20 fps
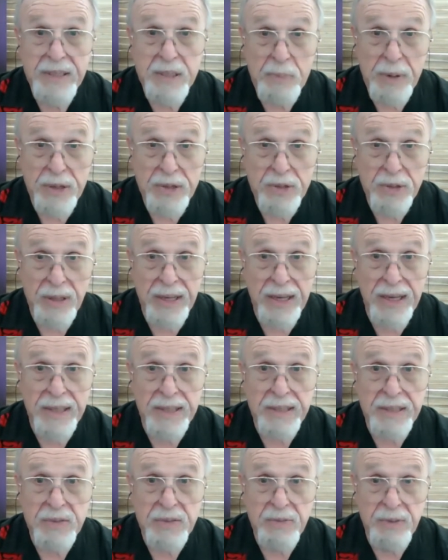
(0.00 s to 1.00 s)
special
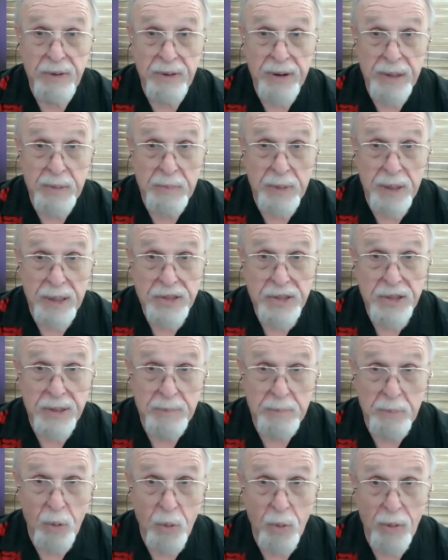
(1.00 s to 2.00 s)
ed is very much
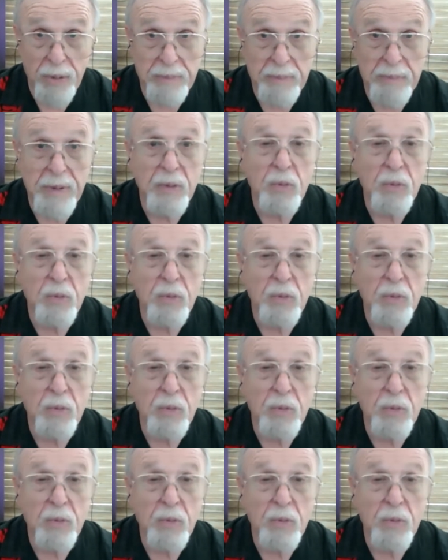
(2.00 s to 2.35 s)
important,